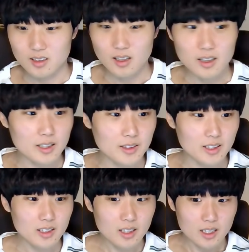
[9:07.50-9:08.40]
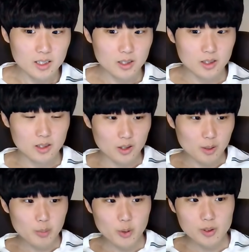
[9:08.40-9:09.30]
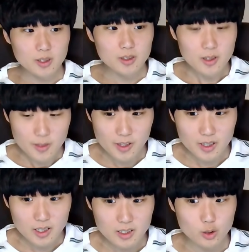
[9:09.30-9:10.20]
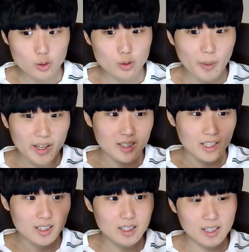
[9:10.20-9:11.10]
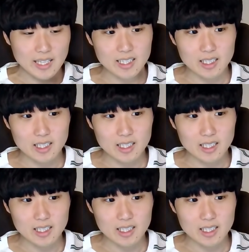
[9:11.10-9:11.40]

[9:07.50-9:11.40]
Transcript: I think the important thing is to maintain that